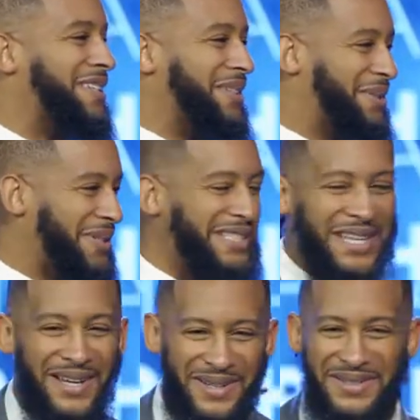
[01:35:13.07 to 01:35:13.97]
and three
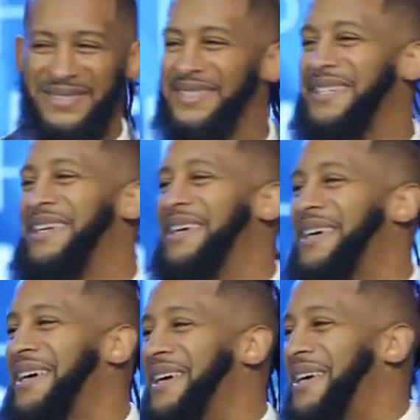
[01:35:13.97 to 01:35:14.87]
nails.
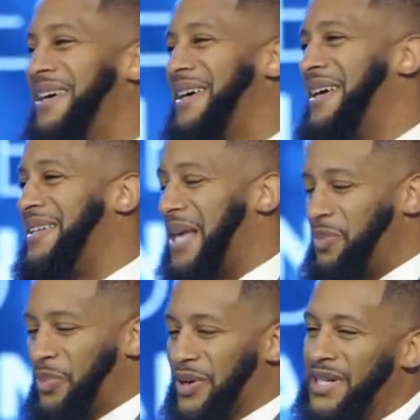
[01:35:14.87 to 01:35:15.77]
And
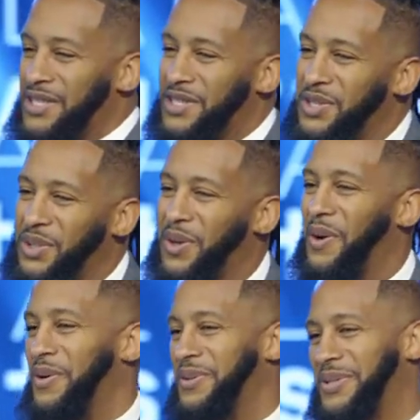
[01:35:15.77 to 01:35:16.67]
that bridge is the
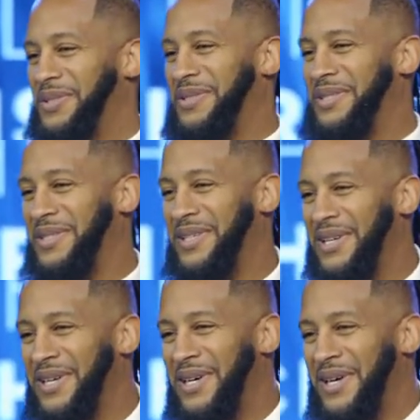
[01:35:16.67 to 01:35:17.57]
cross.
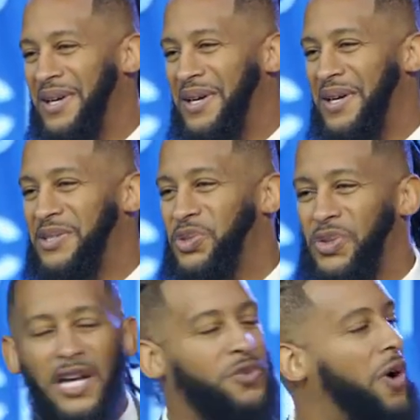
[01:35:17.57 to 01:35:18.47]
And
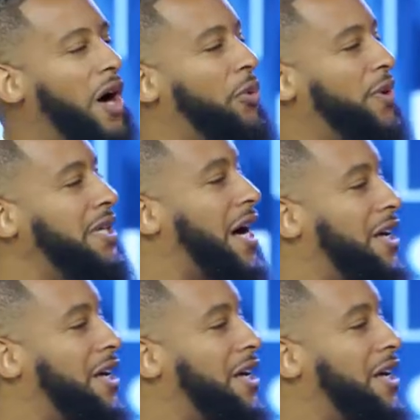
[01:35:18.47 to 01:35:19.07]
so that's why we